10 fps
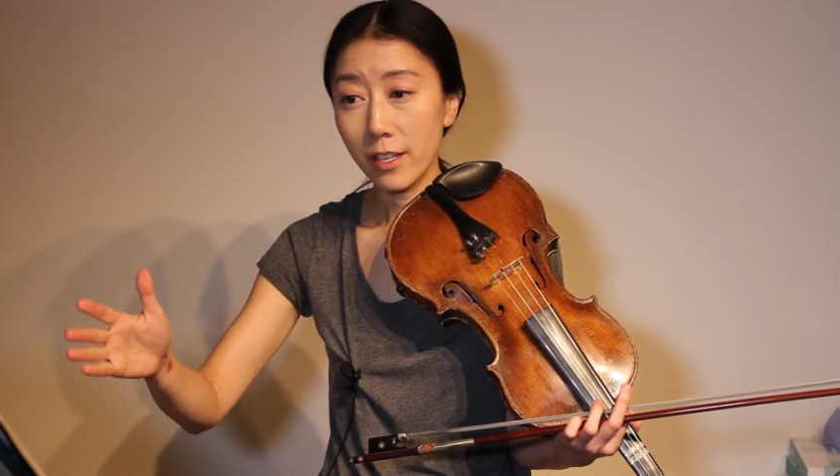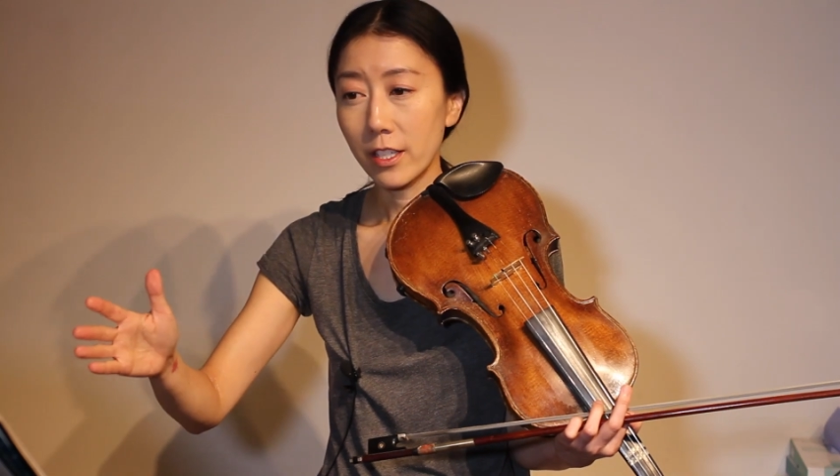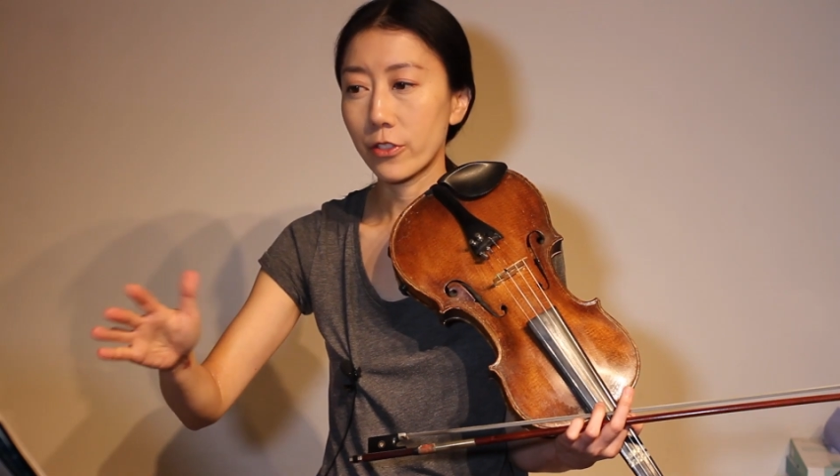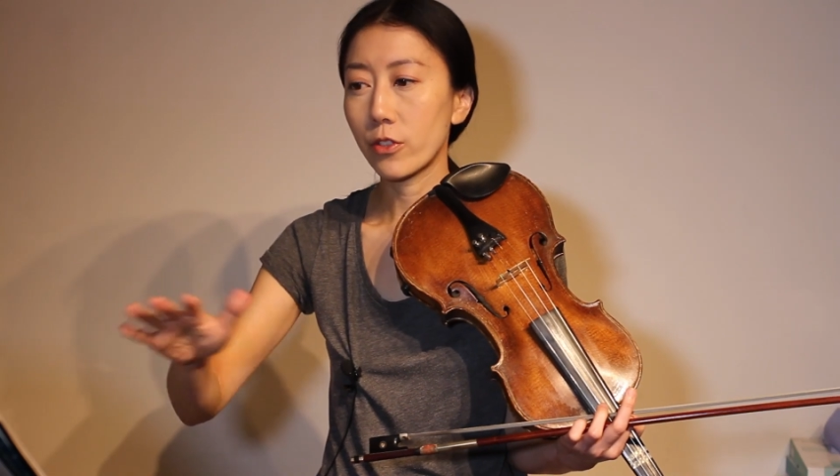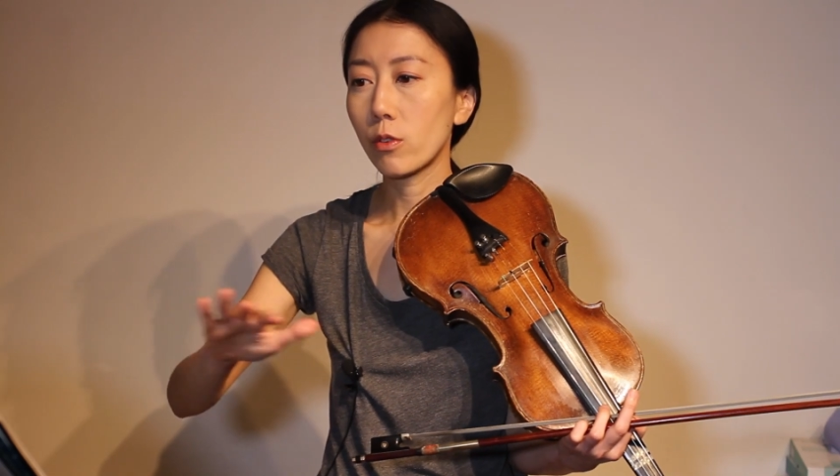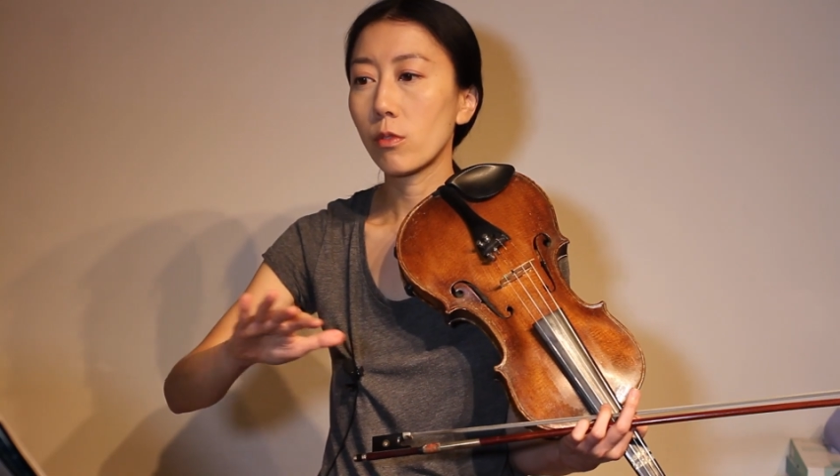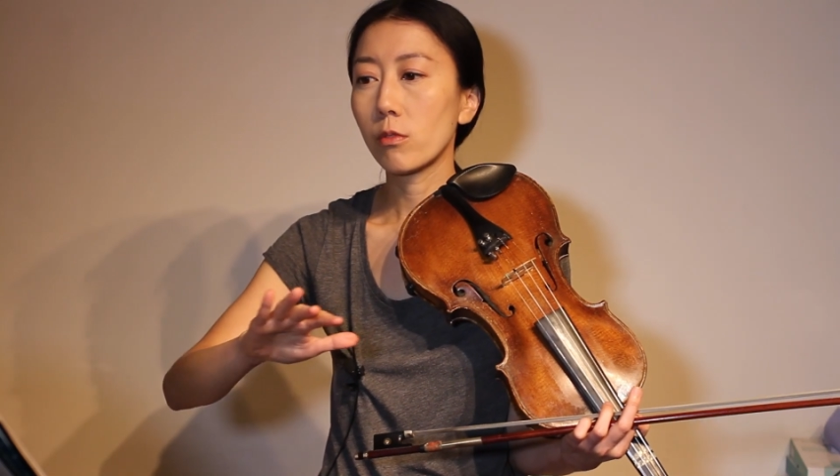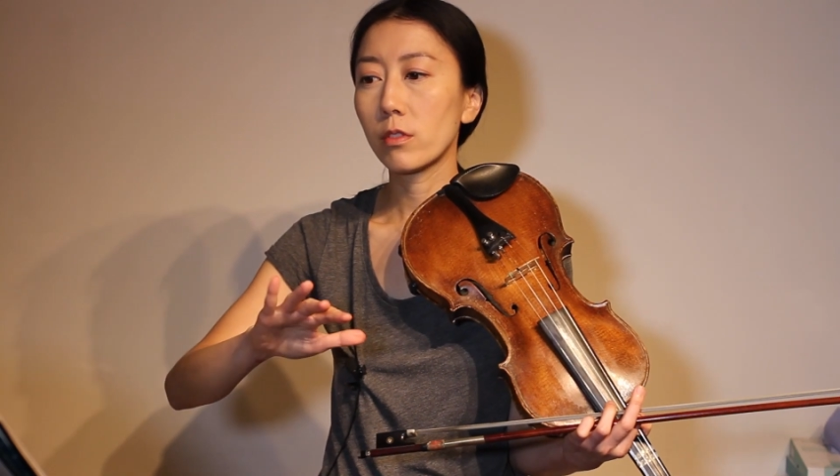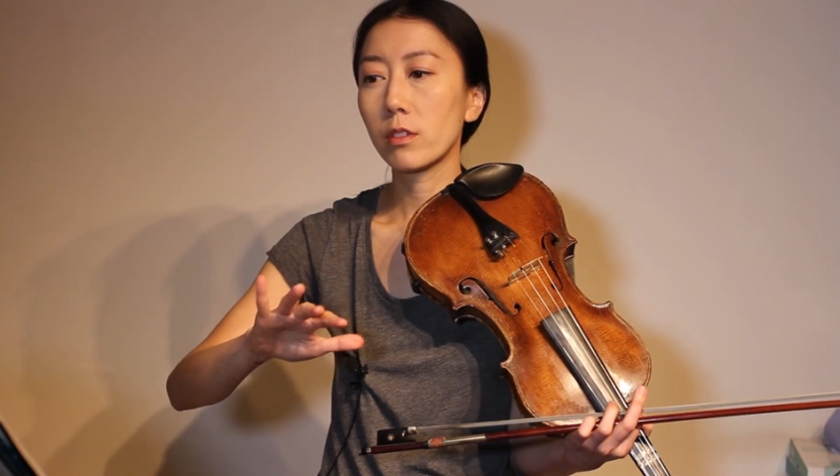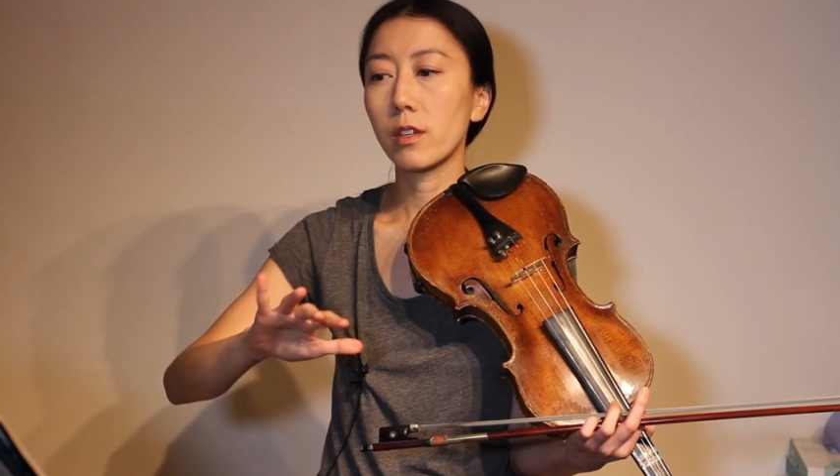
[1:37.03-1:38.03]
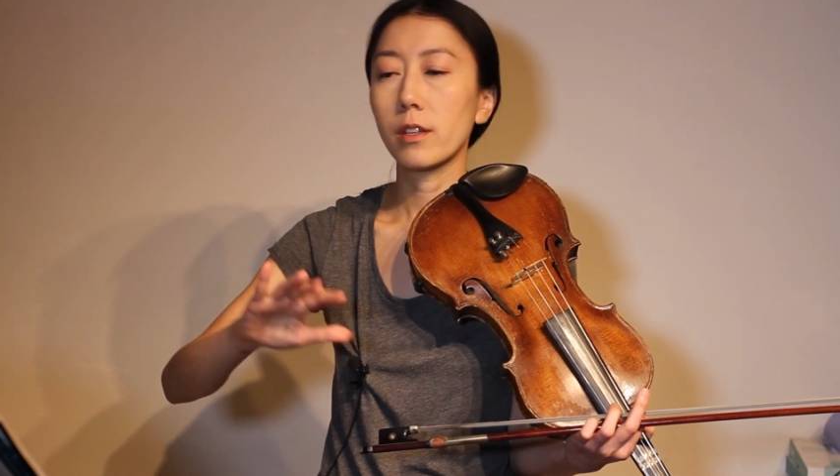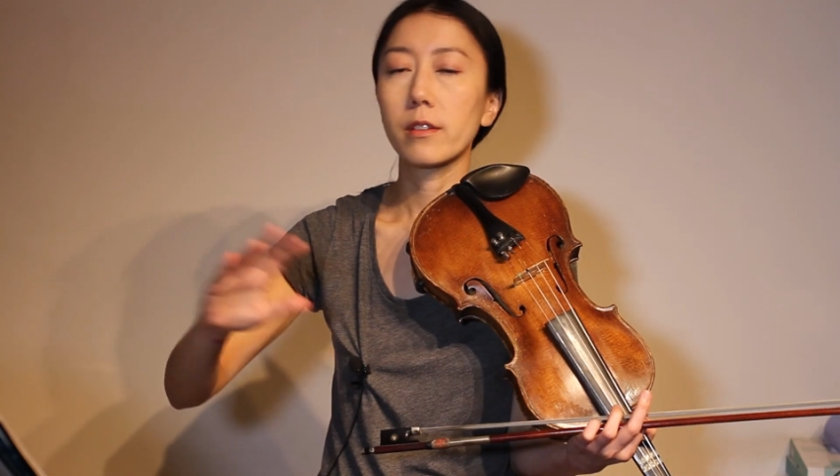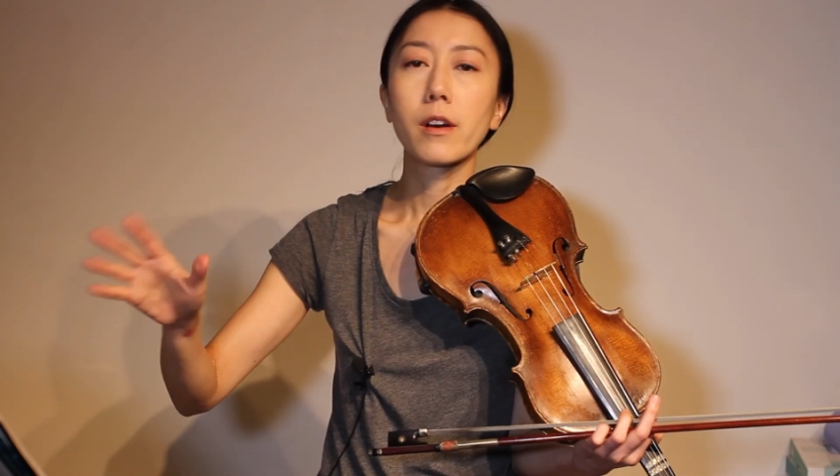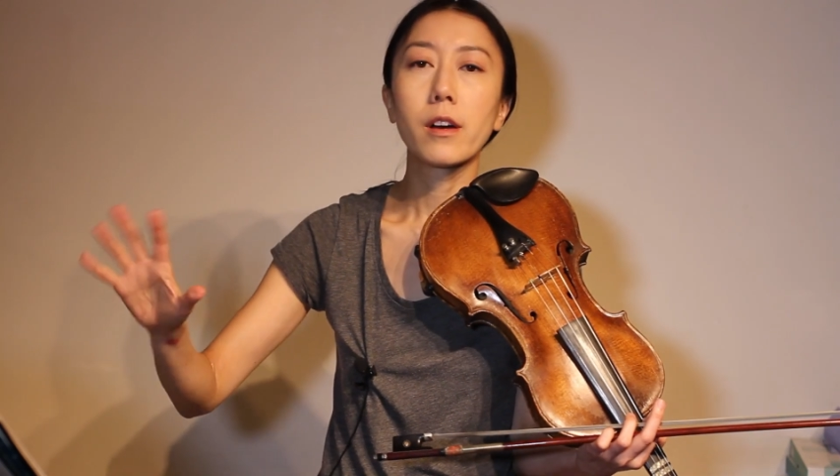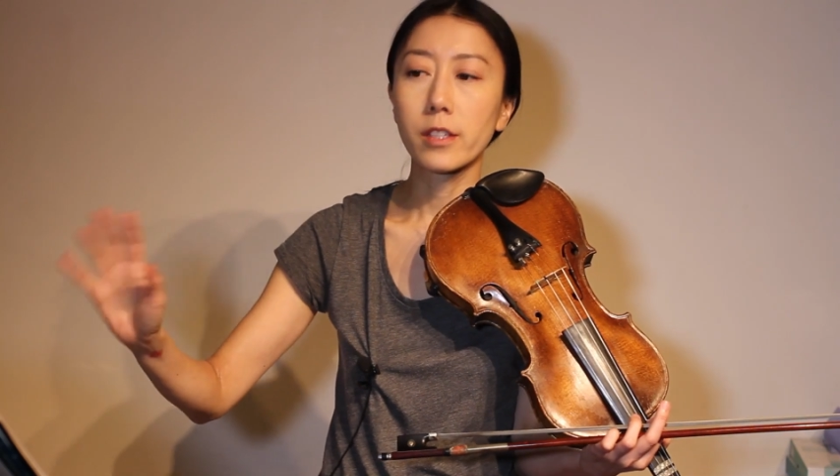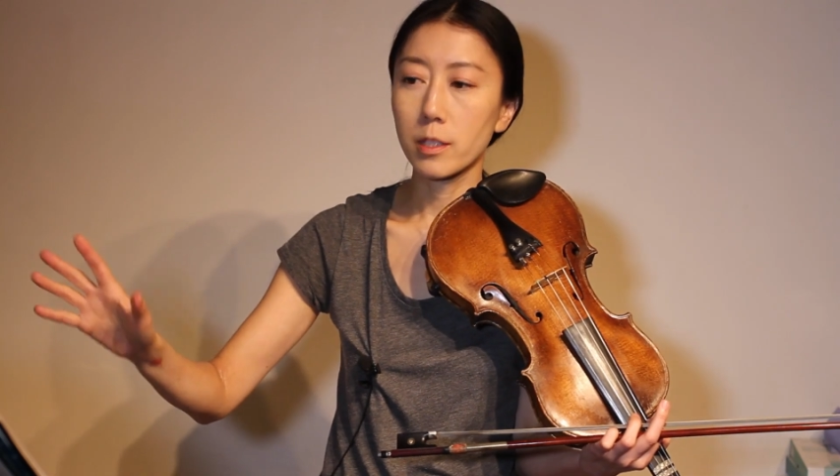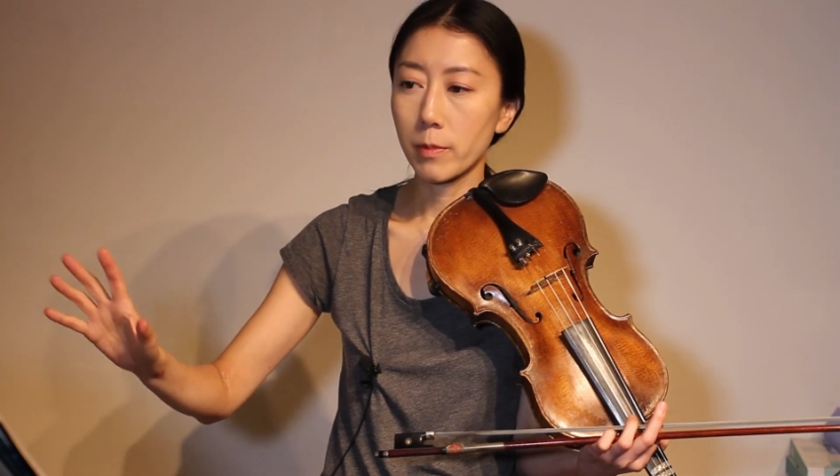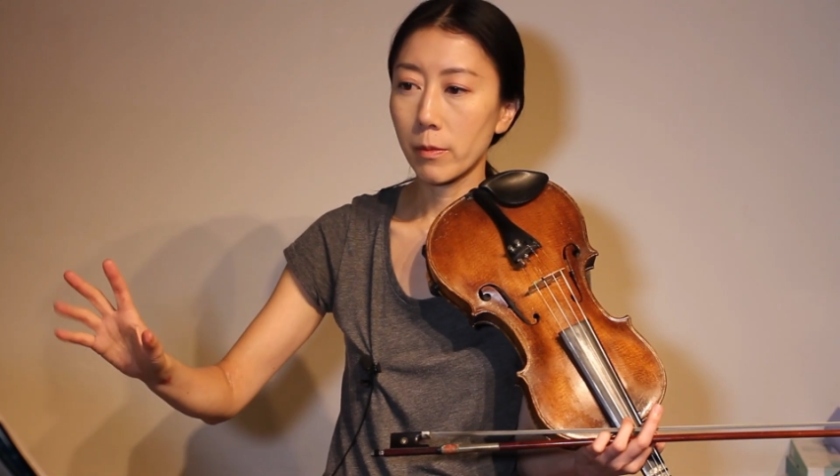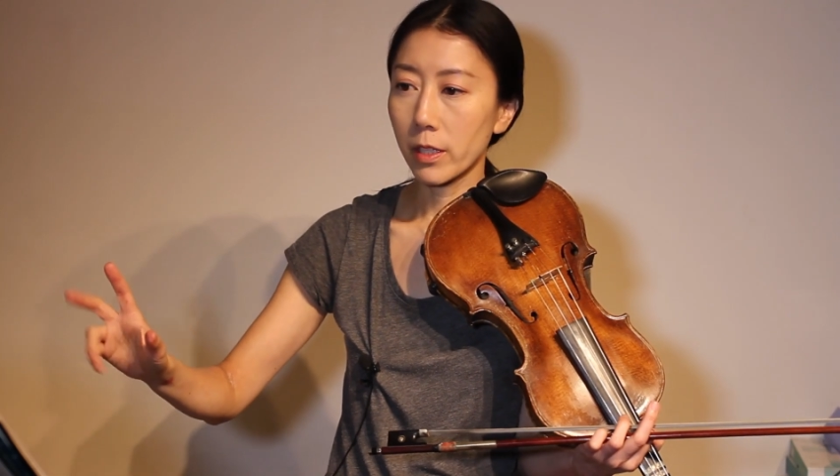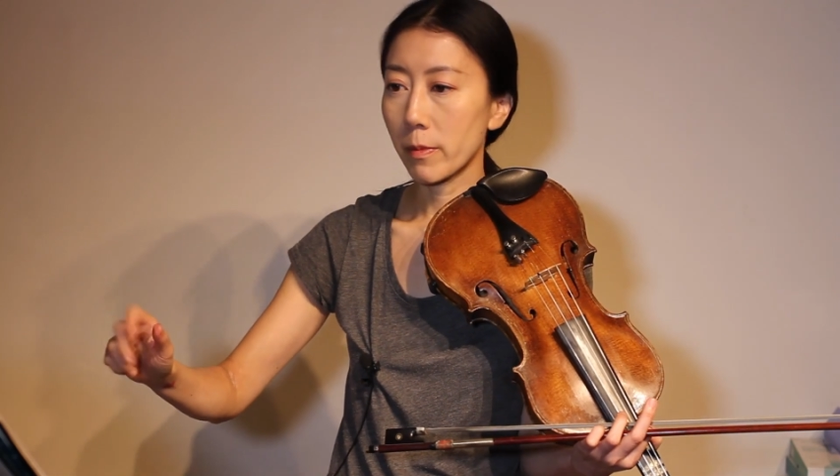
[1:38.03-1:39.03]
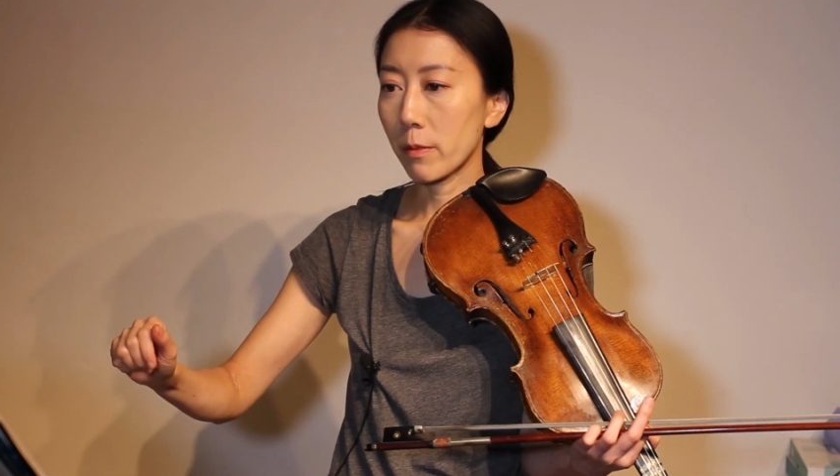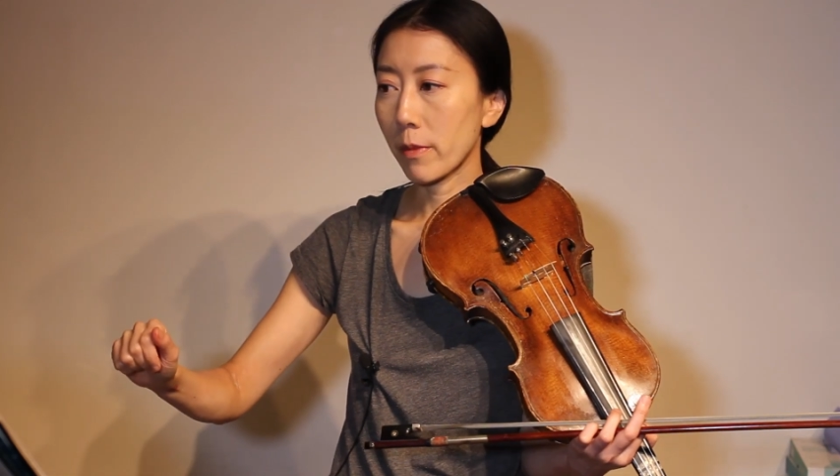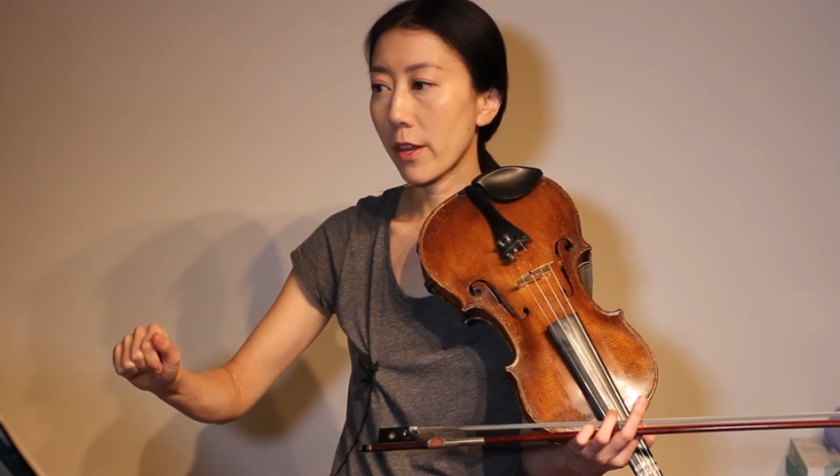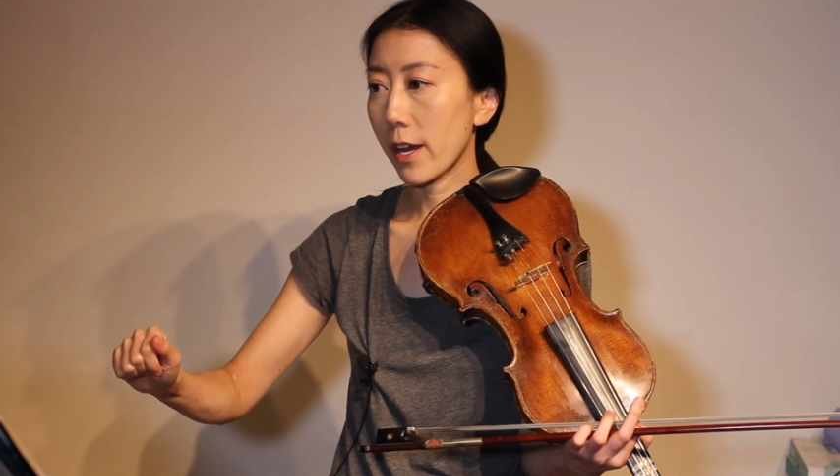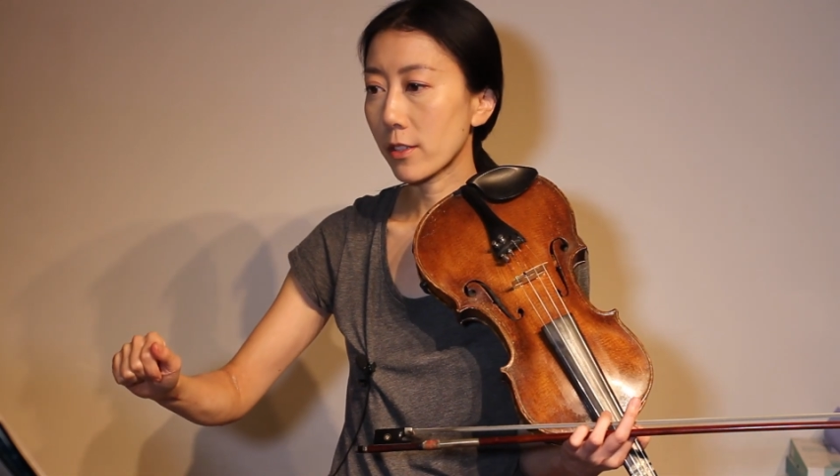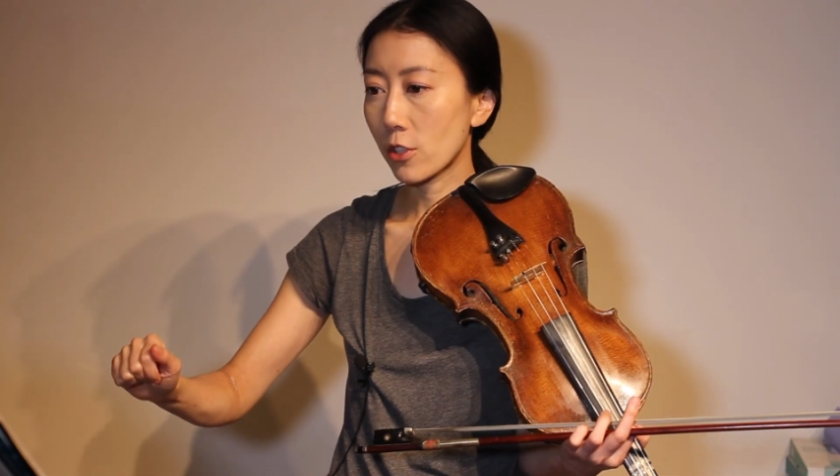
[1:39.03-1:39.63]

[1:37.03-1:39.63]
So I'll explain what I mean by that.